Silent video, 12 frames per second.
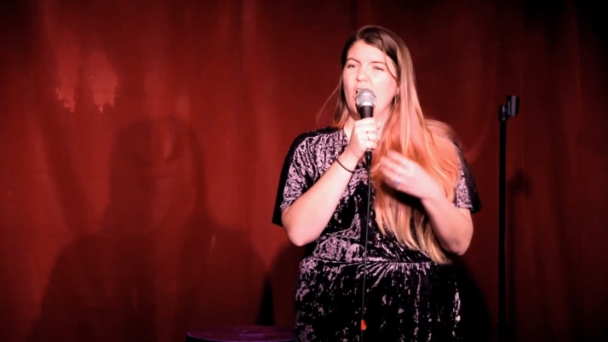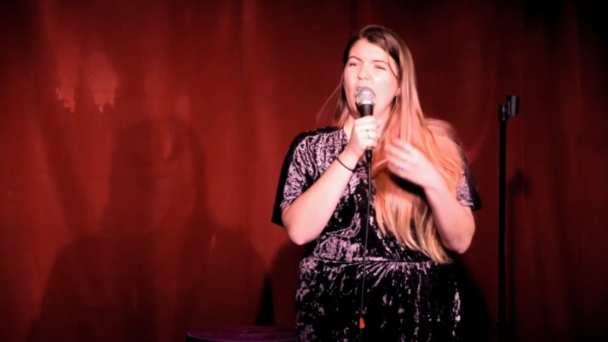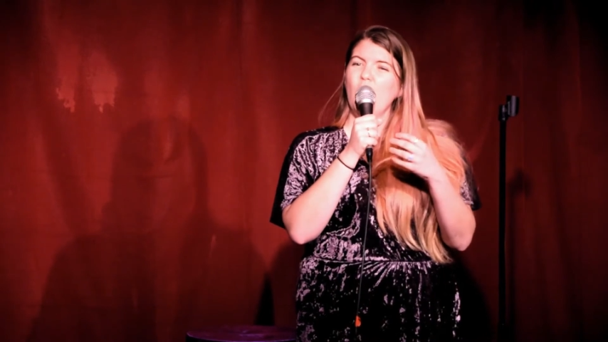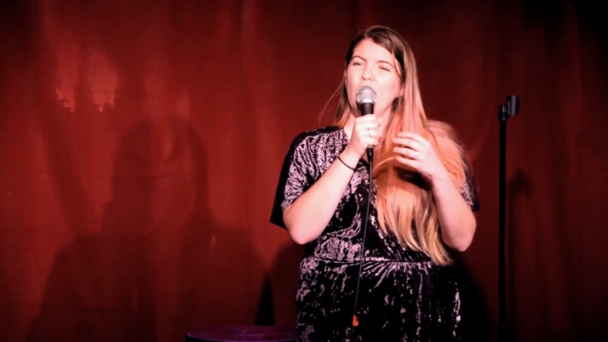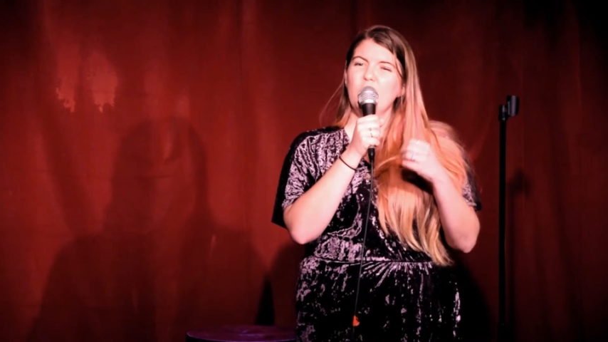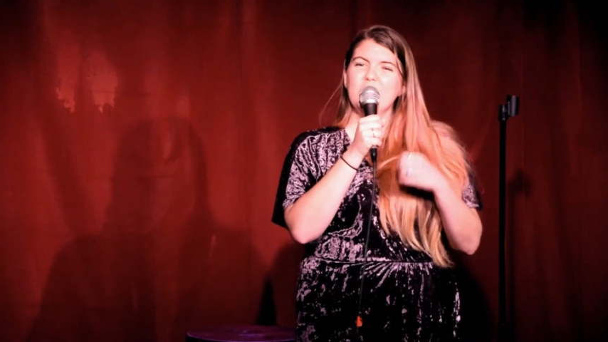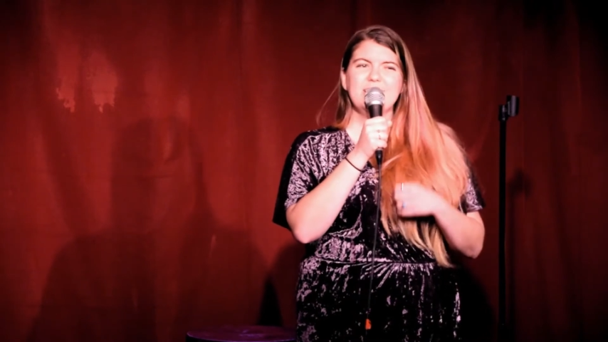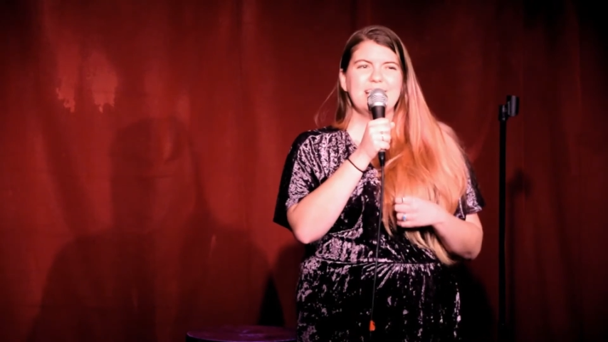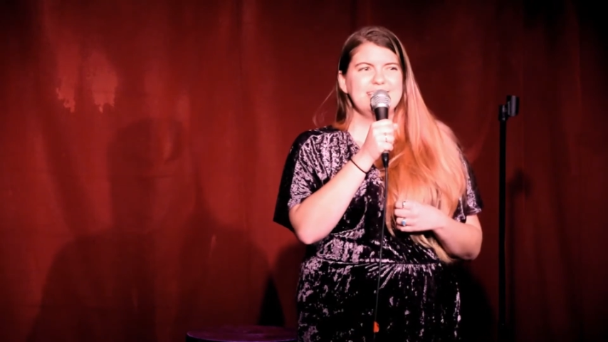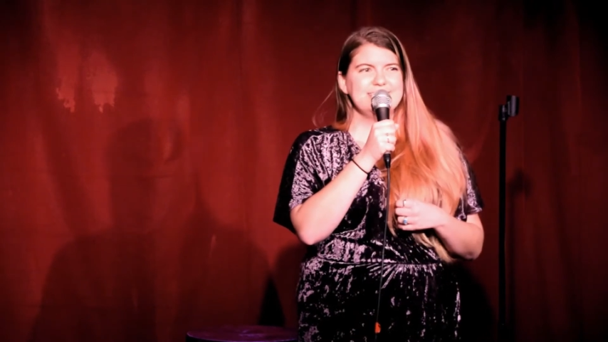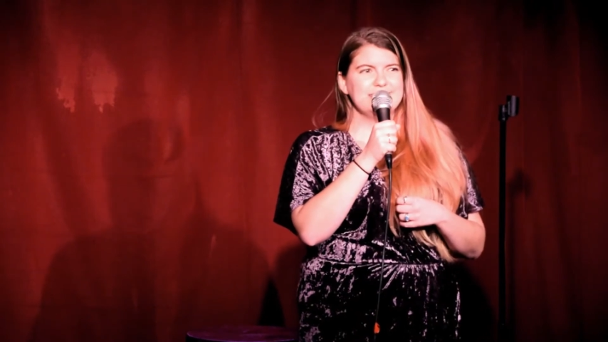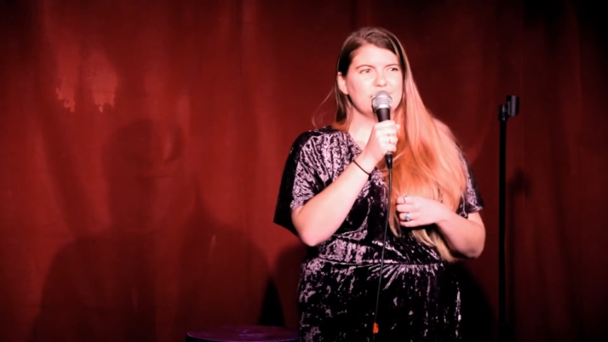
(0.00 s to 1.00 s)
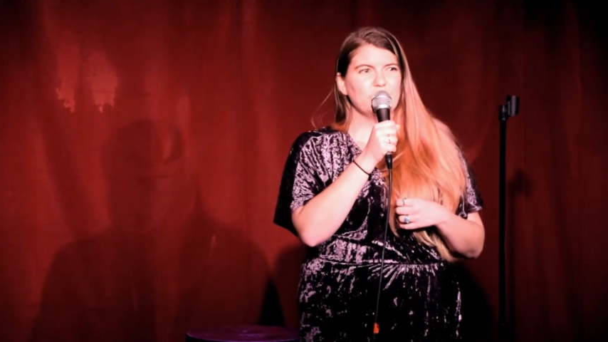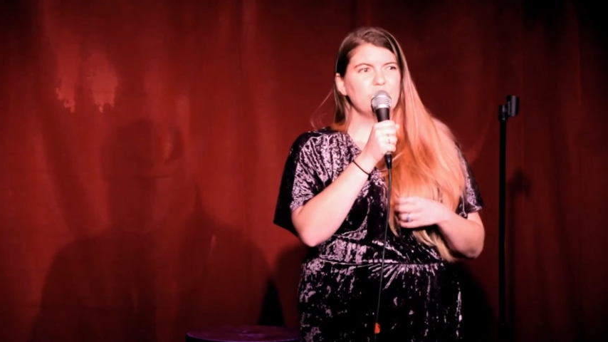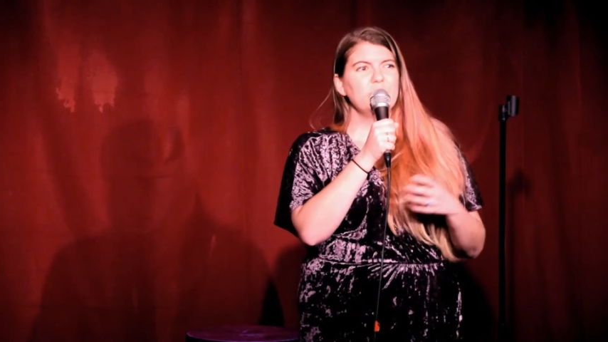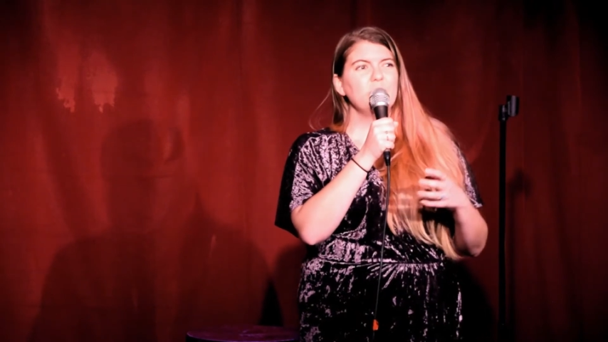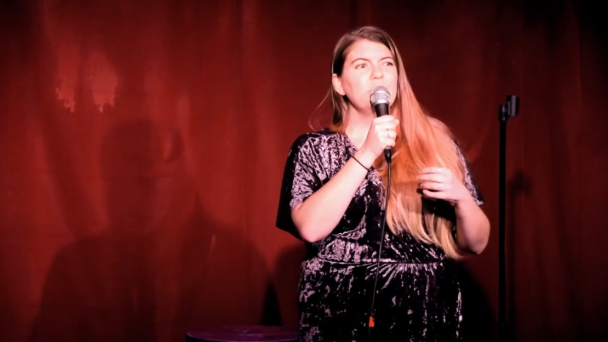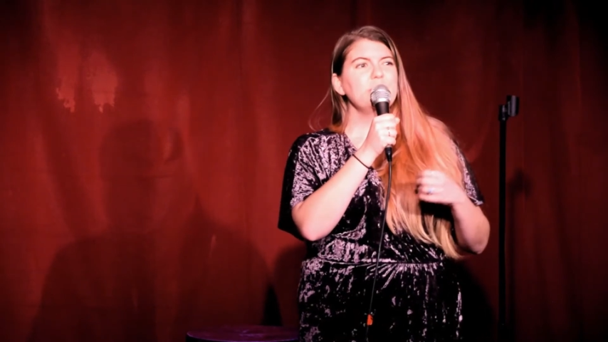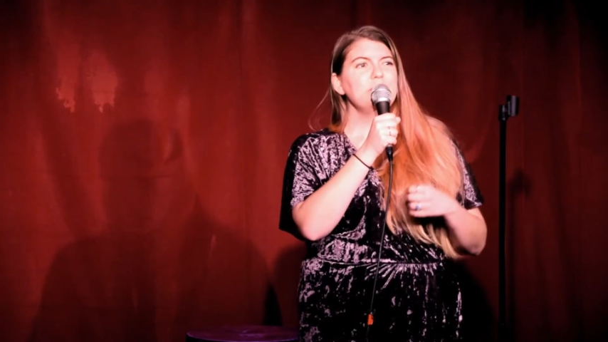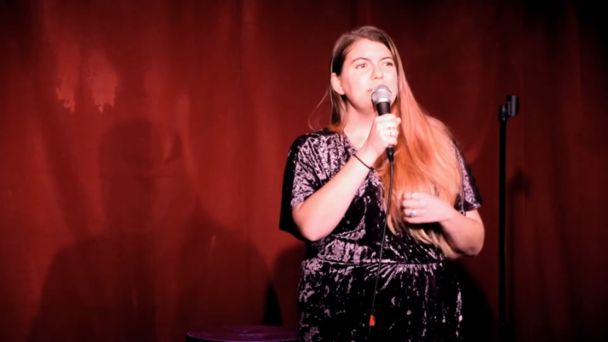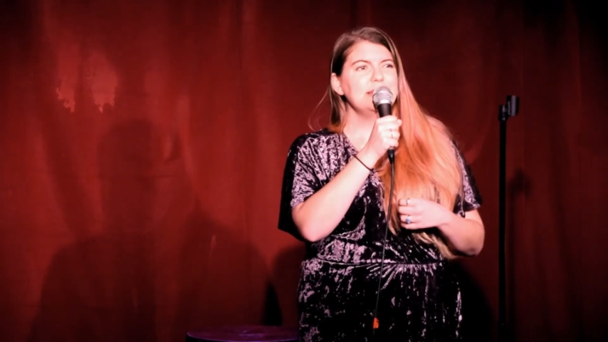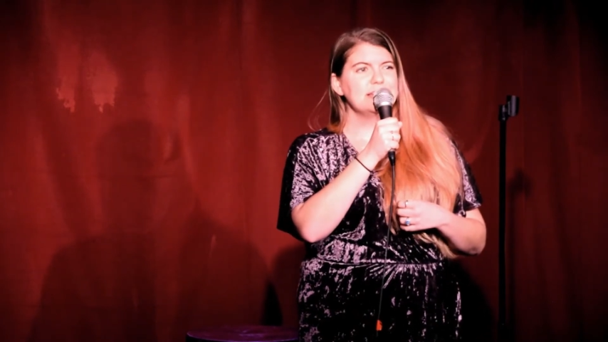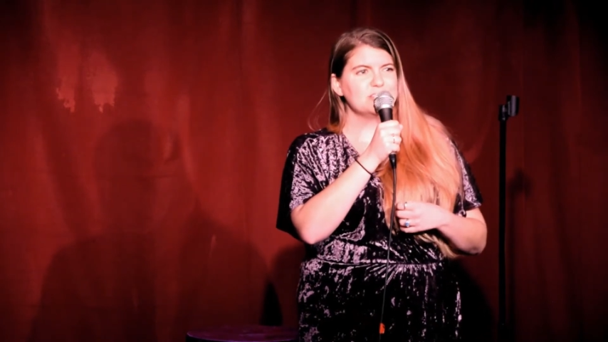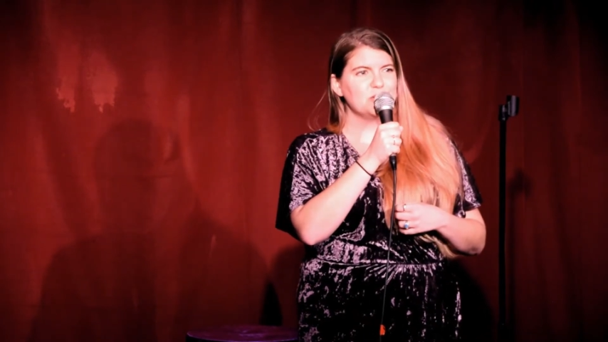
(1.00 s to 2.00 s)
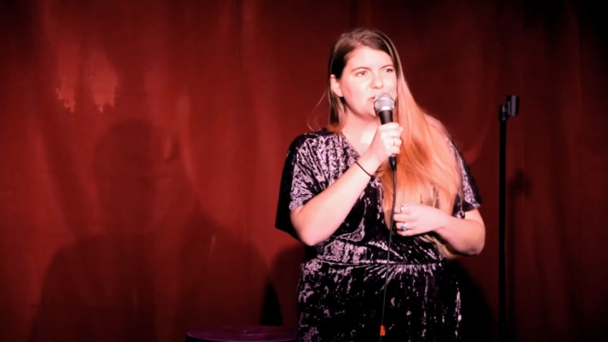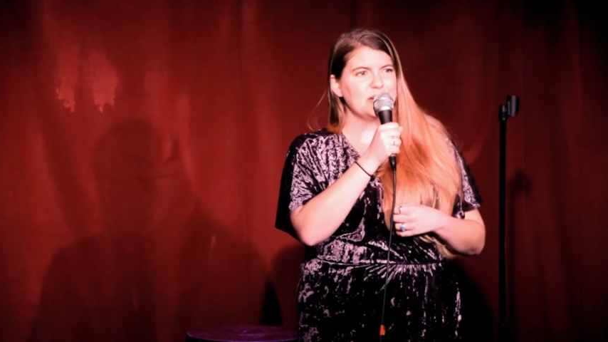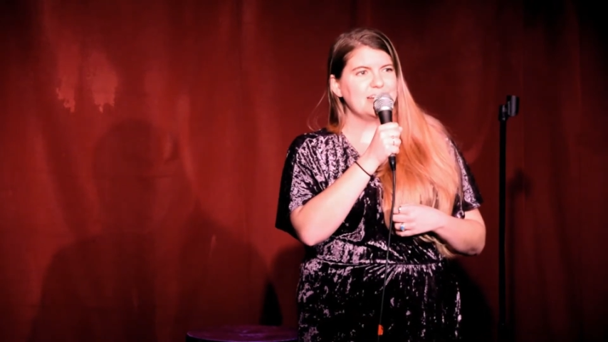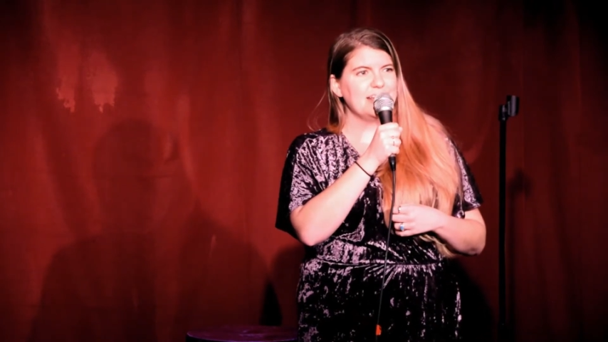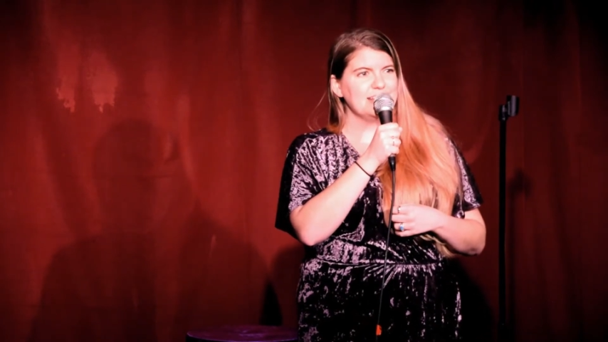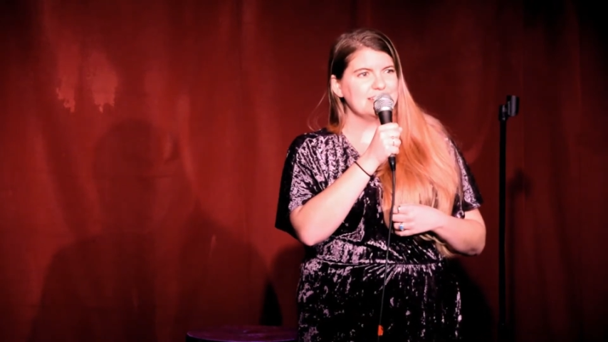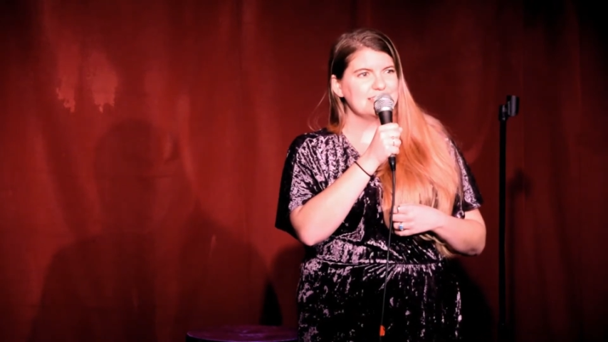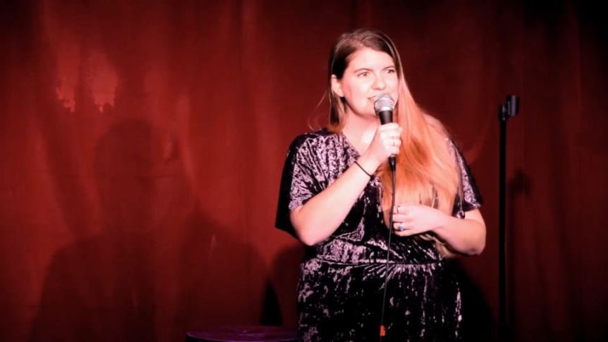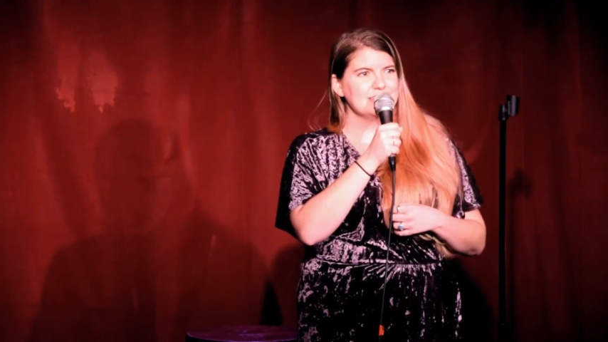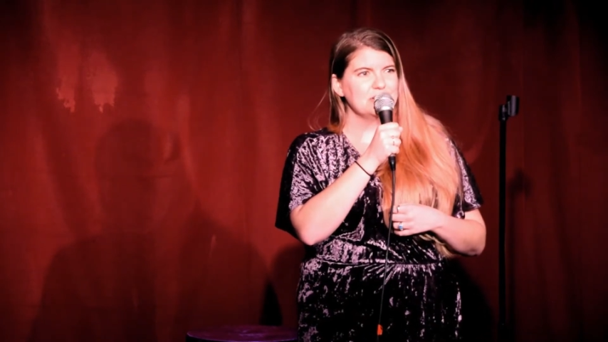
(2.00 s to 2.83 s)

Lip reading: oh, we're nice here. We're Minnesota nice.